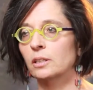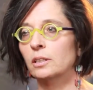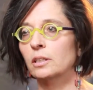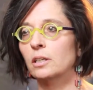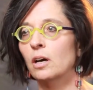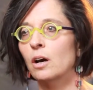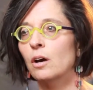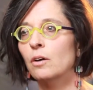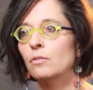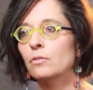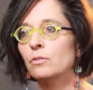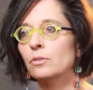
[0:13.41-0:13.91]
at the
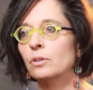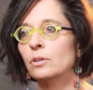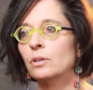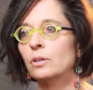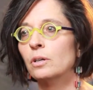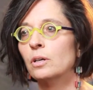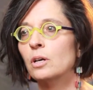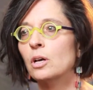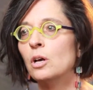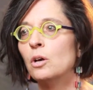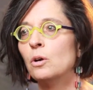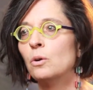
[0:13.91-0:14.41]

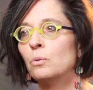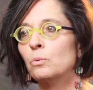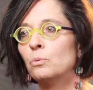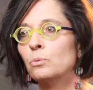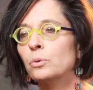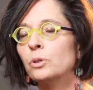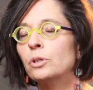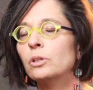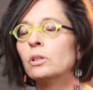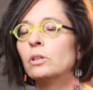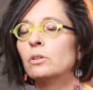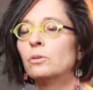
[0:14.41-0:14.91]
cover
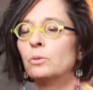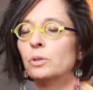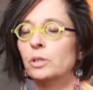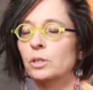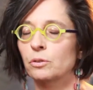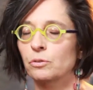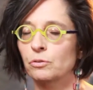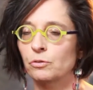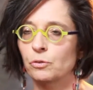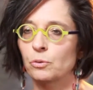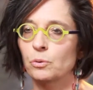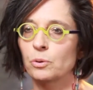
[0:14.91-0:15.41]
really
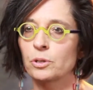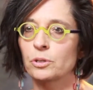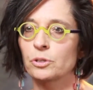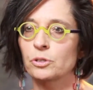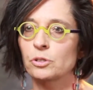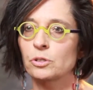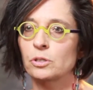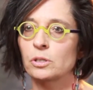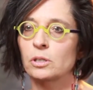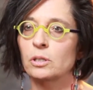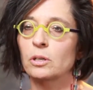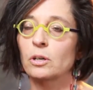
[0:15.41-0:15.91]

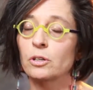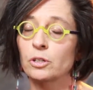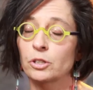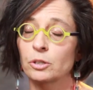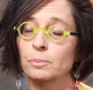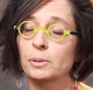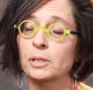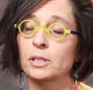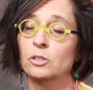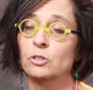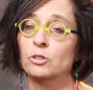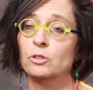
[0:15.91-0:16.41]
reinforced the
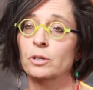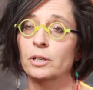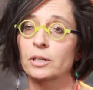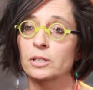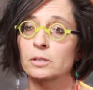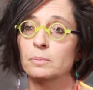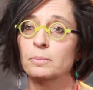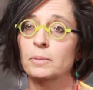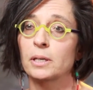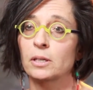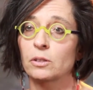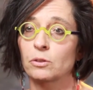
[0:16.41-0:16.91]
argument he's trying
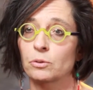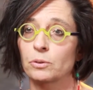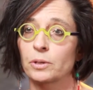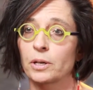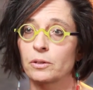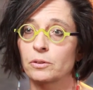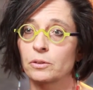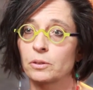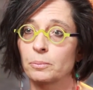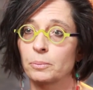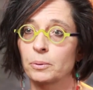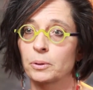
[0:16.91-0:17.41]
to make
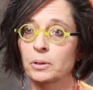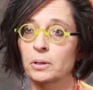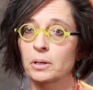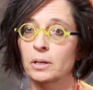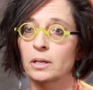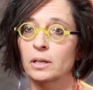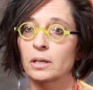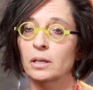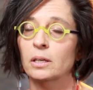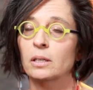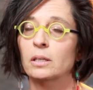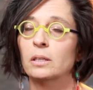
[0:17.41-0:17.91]
throughout the
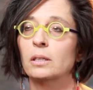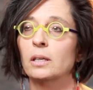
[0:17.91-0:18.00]
book.